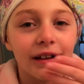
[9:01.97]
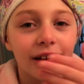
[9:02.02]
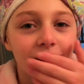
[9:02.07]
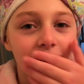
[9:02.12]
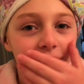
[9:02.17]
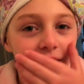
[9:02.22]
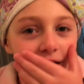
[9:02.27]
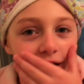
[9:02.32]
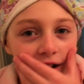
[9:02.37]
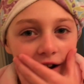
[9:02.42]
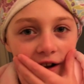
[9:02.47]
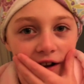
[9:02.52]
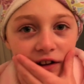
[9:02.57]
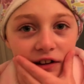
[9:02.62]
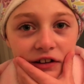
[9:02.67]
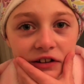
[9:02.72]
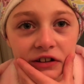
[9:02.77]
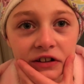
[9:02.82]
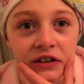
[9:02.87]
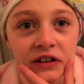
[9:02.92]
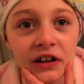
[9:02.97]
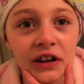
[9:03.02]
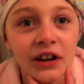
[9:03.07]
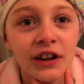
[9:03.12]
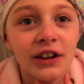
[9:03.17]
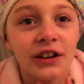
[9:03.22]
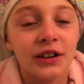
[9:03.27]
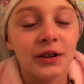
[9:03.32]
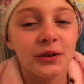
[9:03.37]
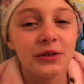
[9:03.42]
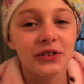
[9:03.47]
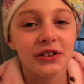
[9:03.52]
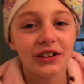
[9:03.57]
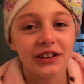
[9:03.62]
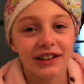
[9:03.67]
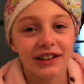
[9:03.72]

gosh. You should